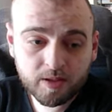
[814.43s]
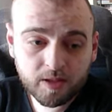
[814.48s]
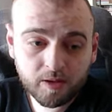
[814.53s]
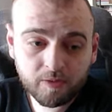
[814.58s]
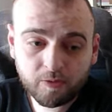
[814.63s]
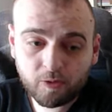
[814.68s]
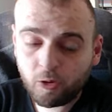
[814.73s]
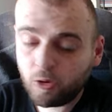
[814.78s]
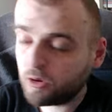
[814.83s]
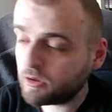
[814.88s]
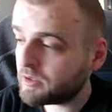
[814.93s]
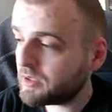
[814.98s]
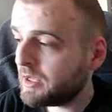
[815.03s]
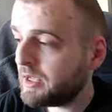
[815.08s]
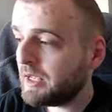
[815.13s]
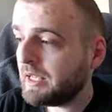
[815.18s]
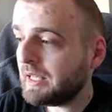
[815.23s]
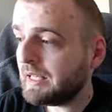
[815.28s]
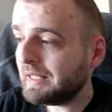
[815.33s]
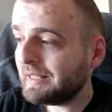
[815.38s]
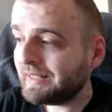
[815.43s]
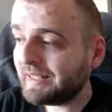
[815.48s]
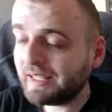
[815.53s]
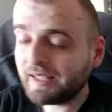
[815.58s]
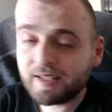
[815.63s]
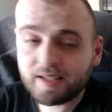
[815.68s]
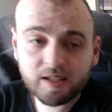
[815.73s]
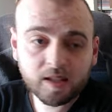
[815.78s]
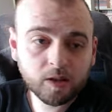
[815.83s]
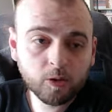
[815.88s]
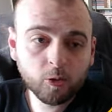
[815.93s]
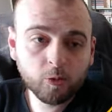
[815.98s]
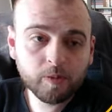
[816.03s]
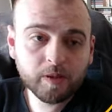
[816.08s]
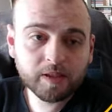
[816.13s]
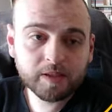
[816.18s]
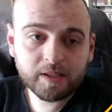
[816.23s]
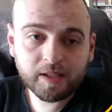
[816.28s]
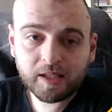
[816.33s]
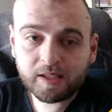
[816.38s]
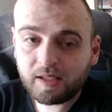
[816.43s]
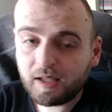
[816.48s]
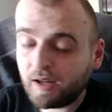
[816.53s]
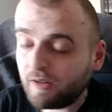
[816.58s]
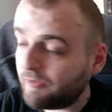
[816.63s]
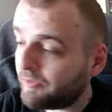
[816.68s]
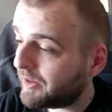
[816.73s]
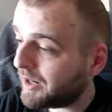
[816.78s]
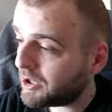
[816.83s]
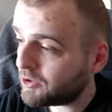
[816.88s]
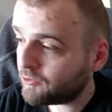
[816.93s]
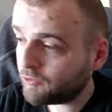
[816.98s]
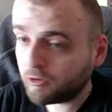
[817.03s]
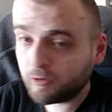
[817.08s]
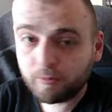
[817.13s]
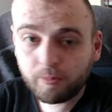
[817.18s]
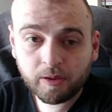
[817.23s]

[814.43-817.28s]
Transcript: Of course, there is a looming threat of Rashford,